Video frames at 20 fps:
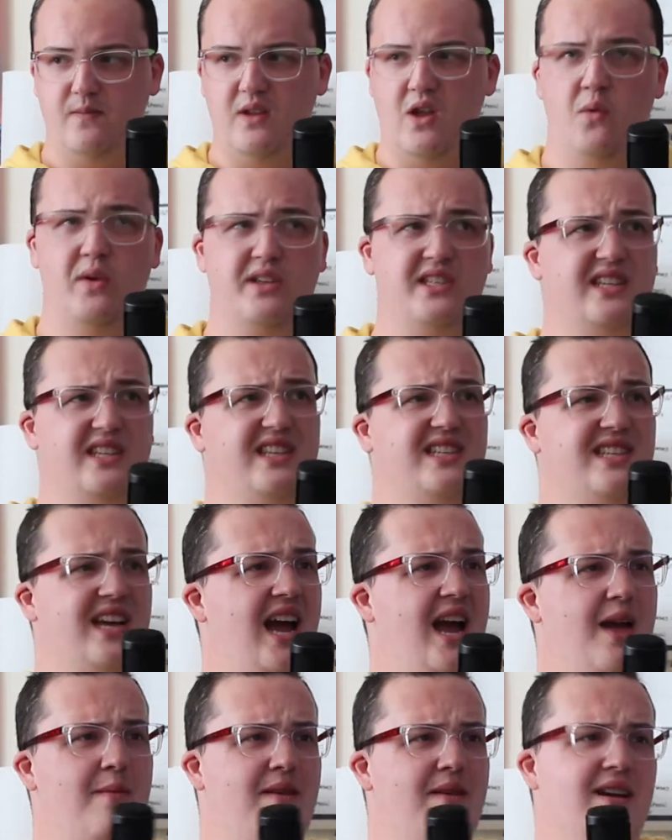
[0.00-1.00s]
which at the
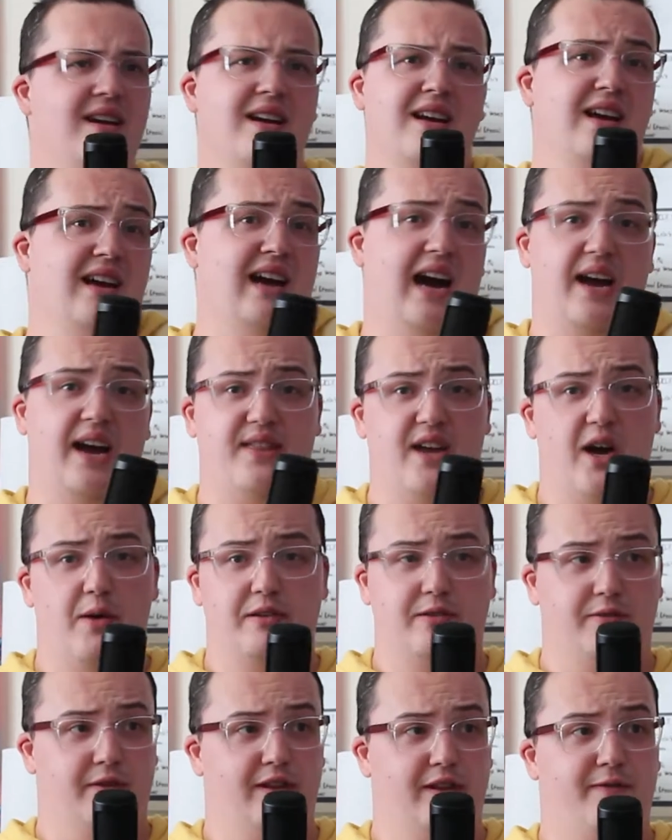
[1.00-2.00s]
time I thought
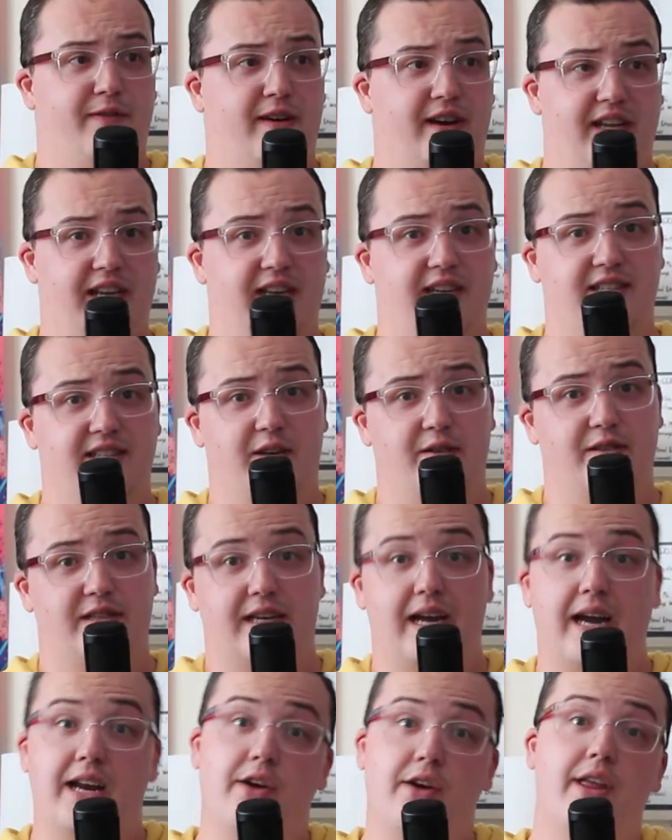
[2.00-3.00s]
was really funny, because I was like,
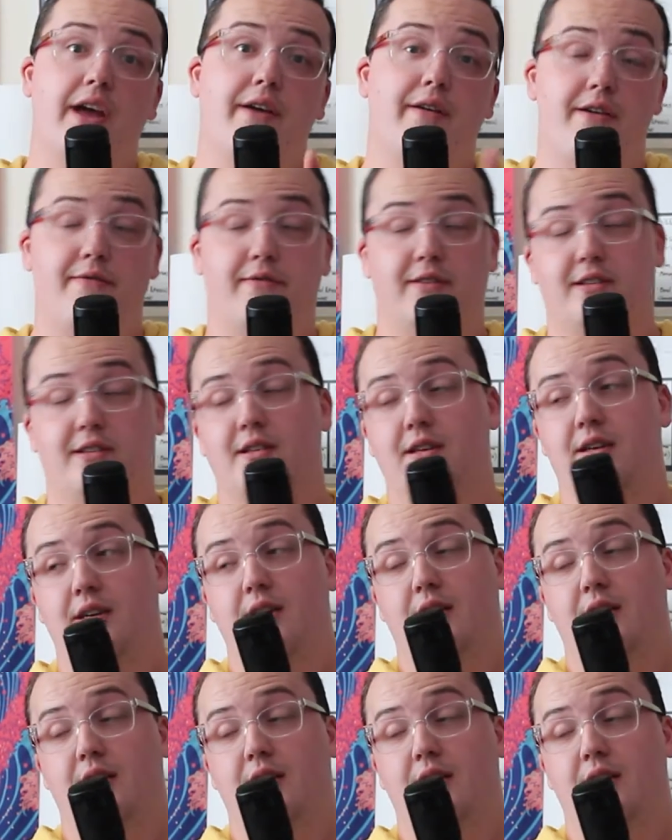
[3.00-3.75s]
I know that reference.